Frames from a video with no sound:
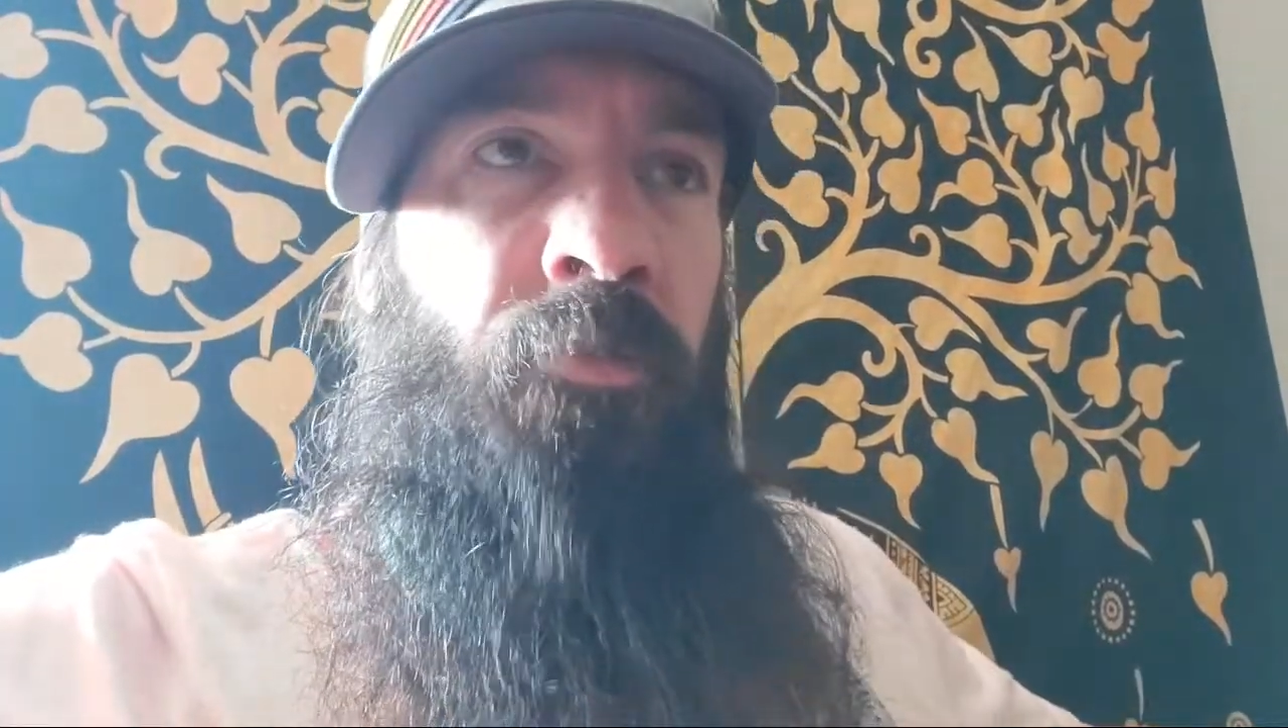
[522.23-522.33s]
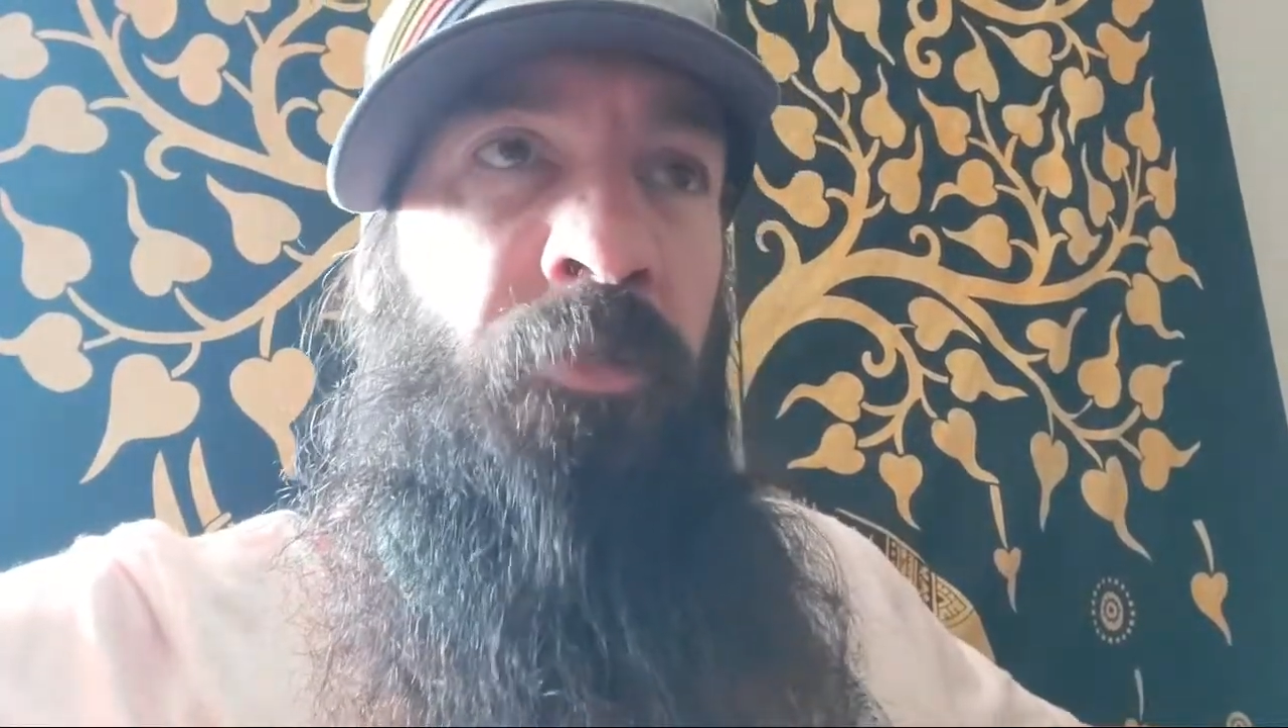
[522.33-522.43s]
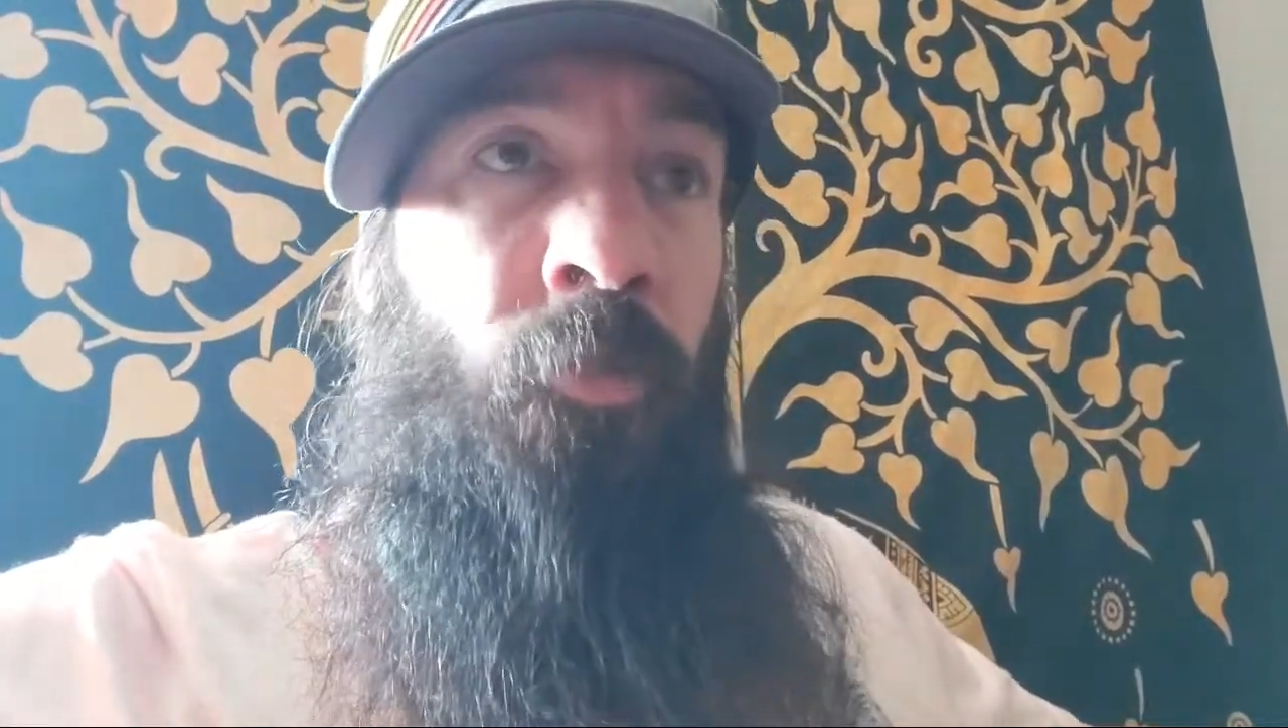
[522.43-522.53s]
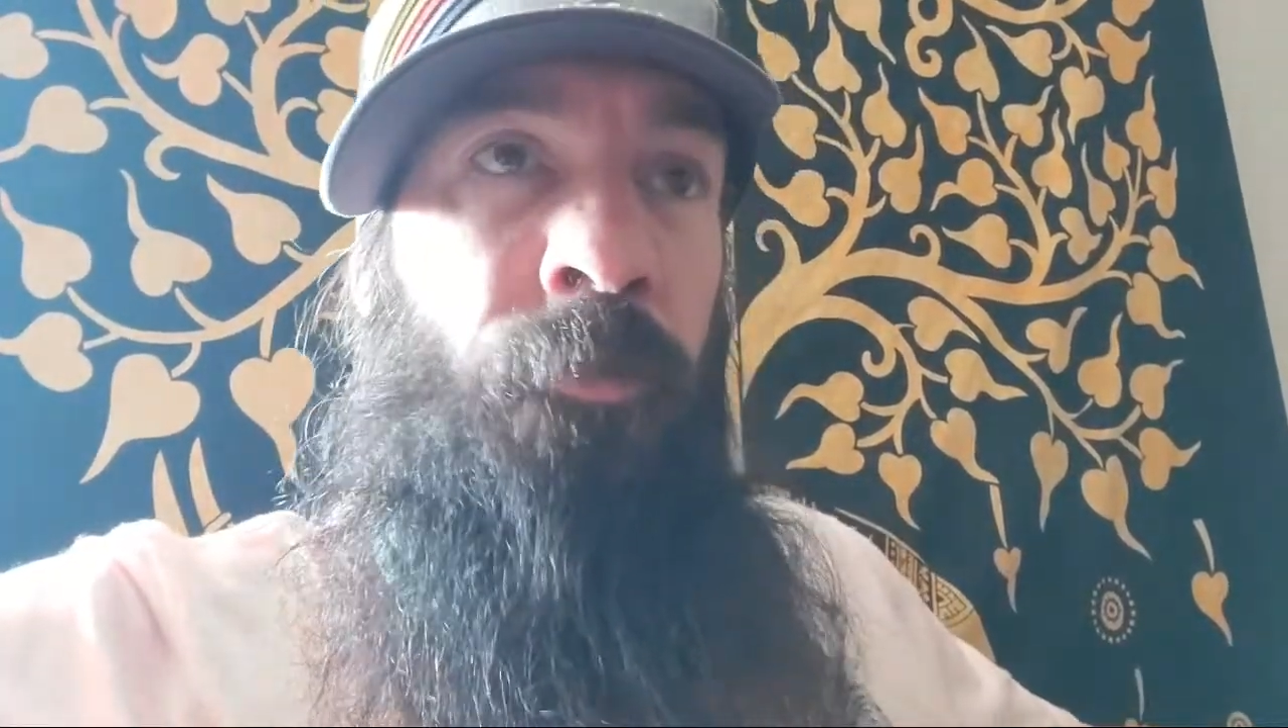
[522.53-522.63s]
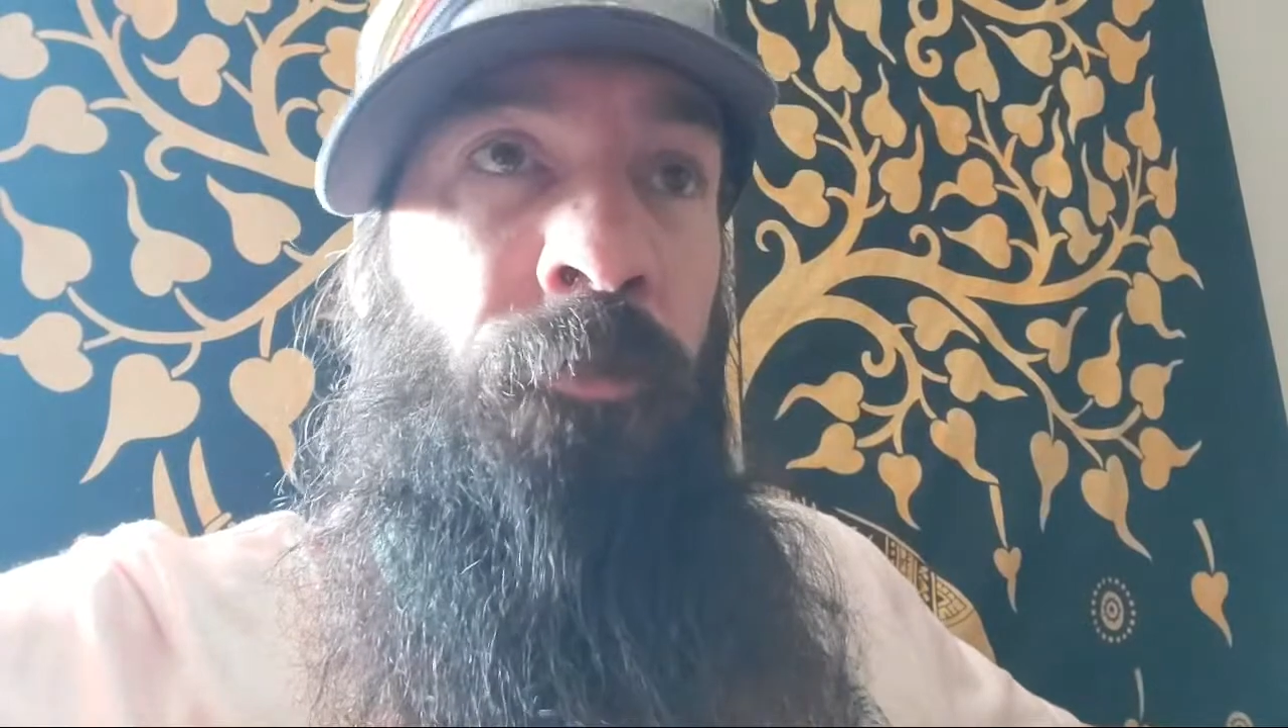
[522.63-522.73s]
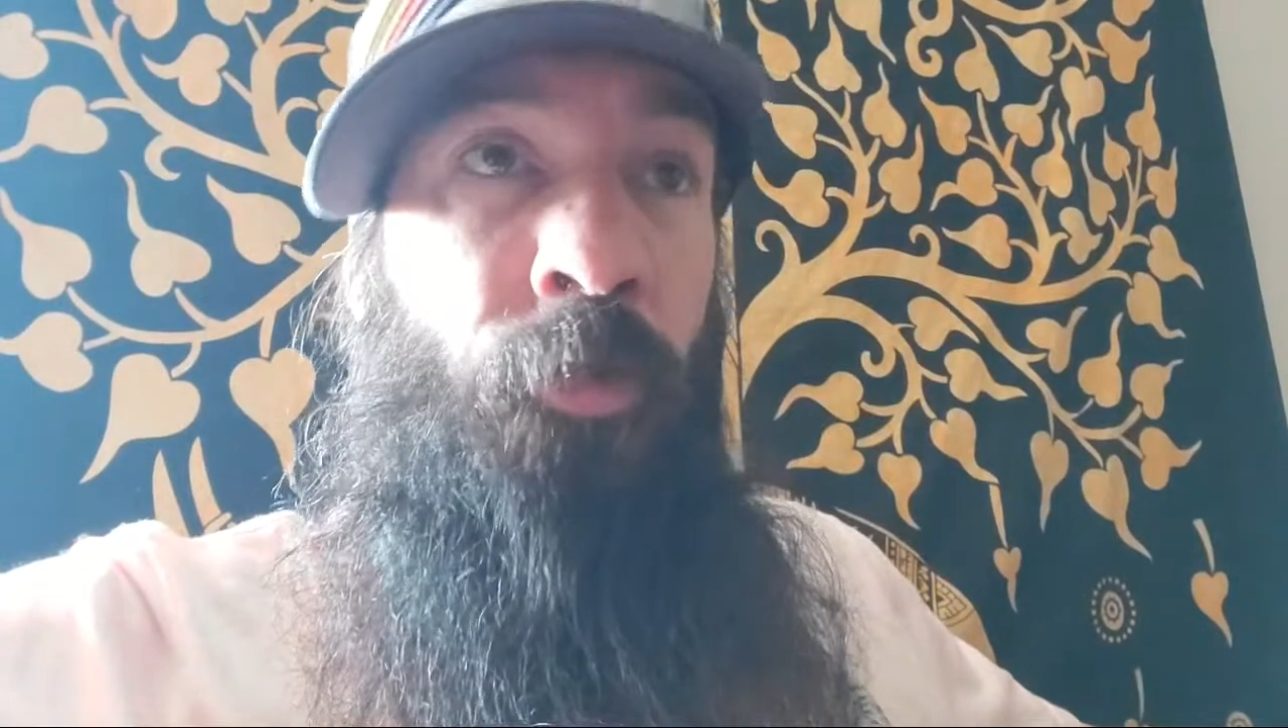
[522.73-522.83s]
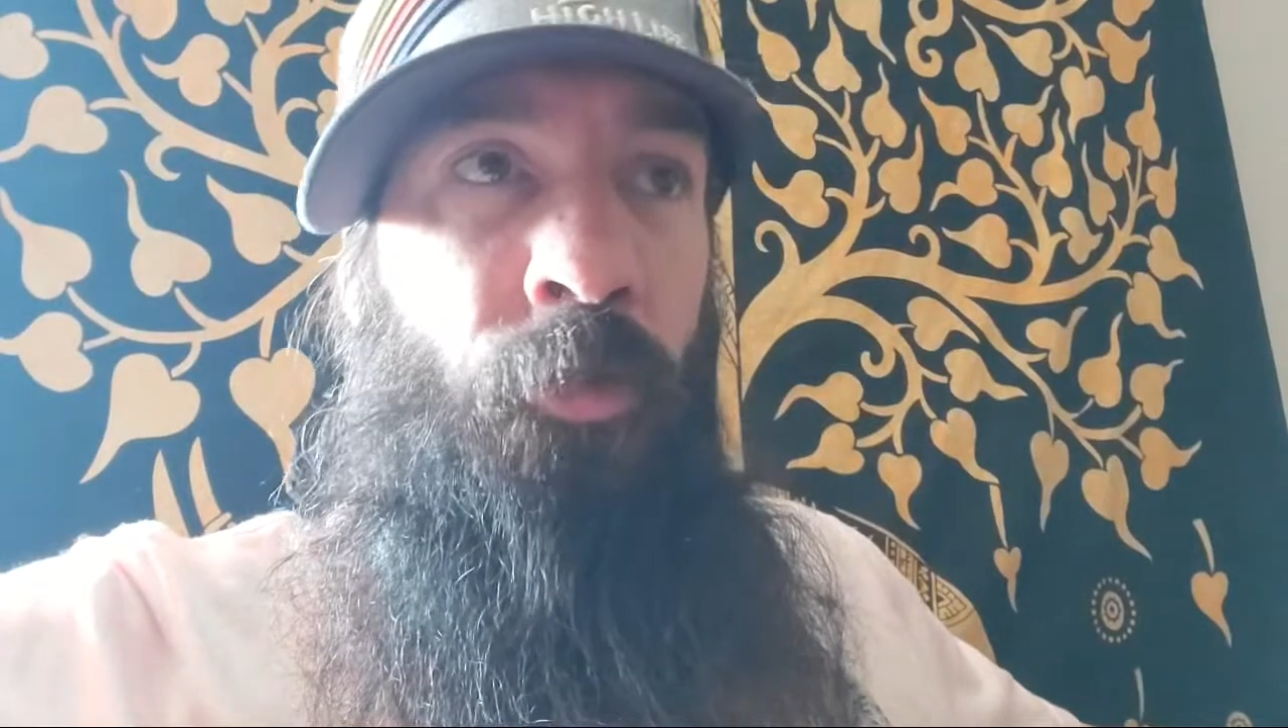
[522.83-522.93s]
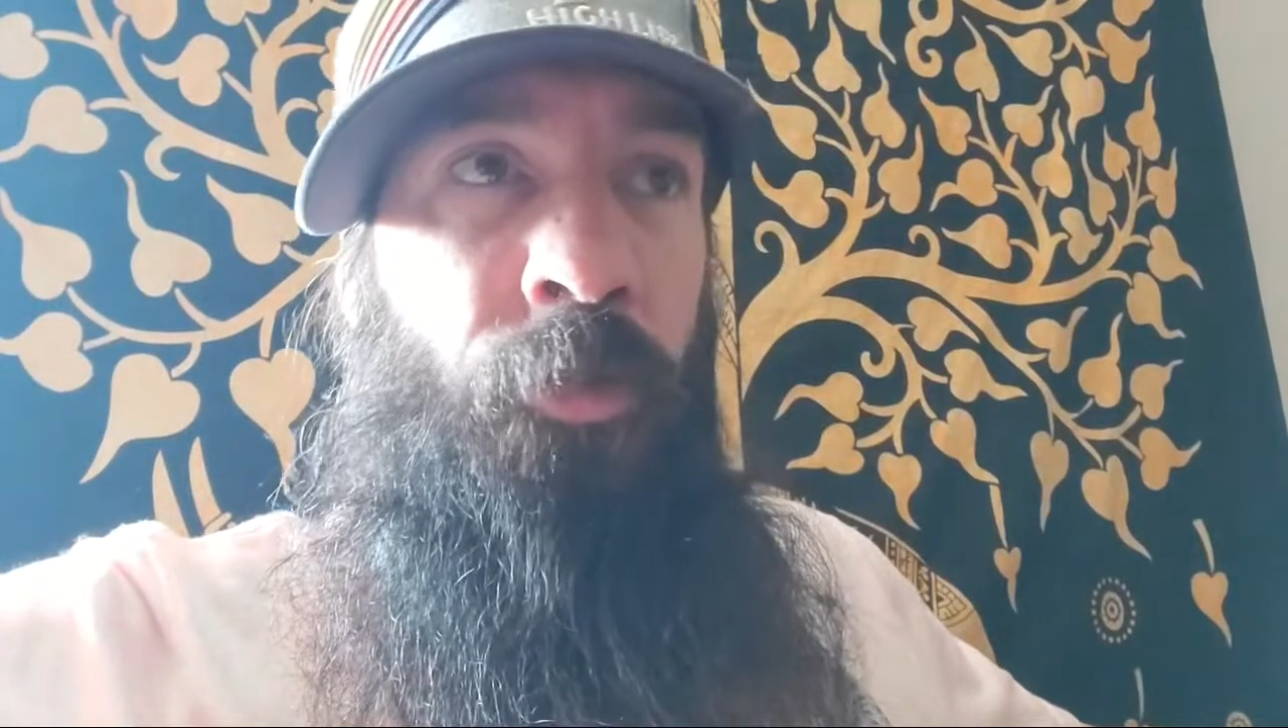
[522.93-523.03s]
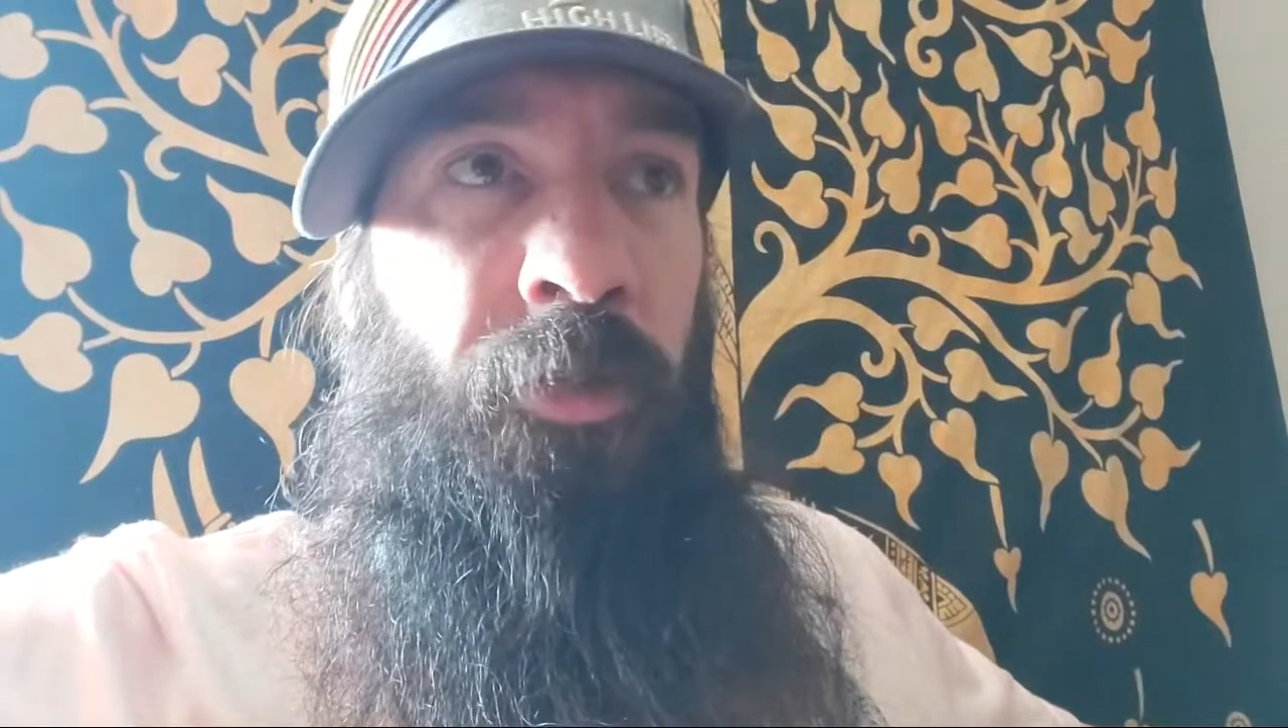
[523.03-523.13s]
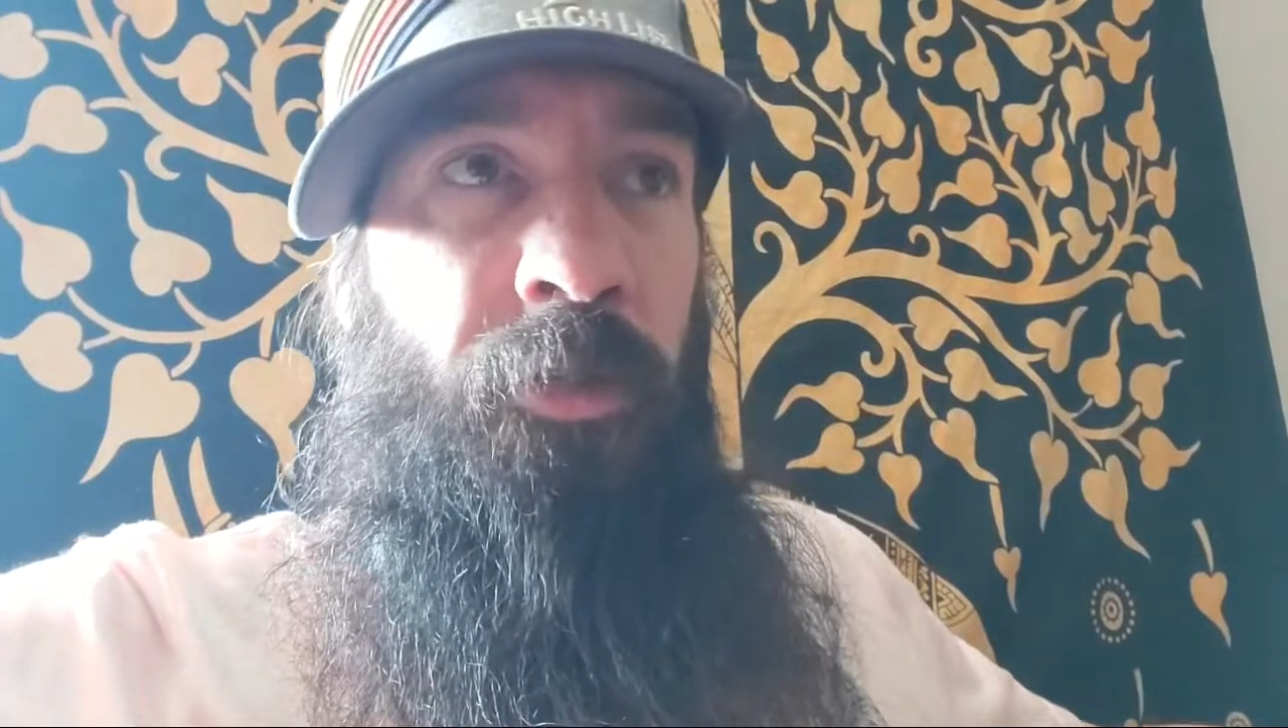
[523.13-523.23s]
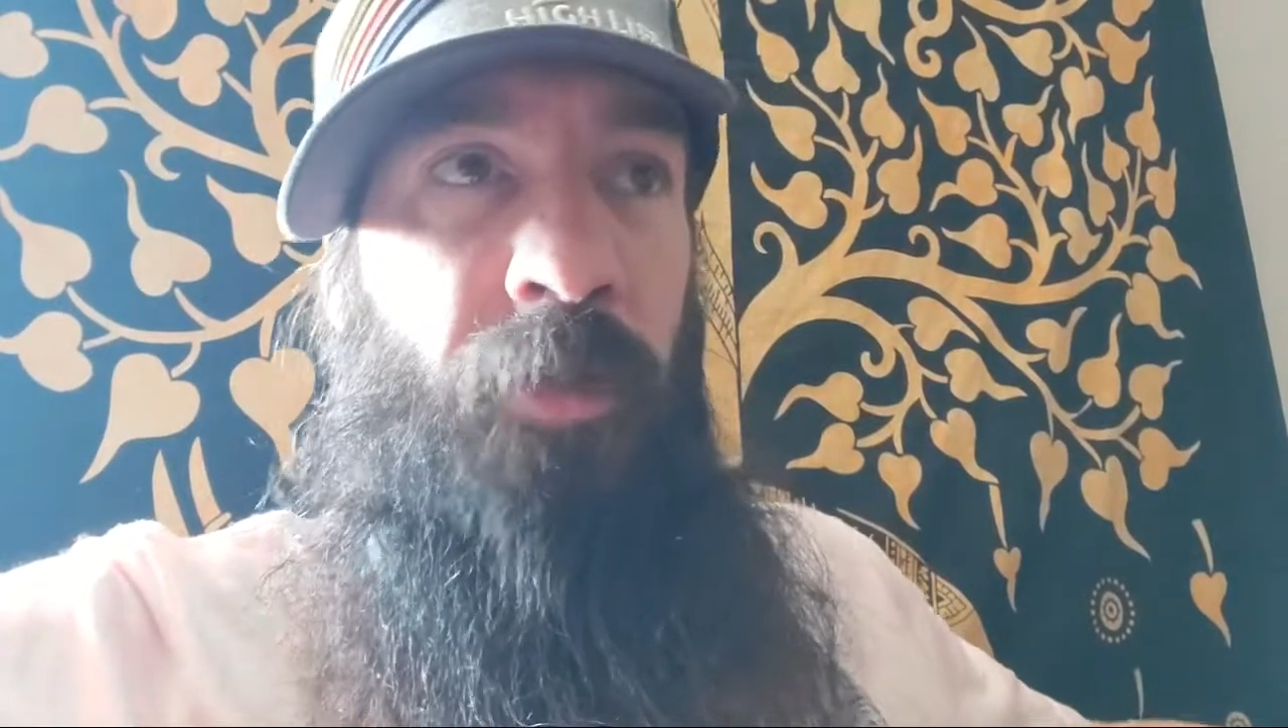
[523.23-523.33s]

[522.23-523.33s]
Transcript: before food,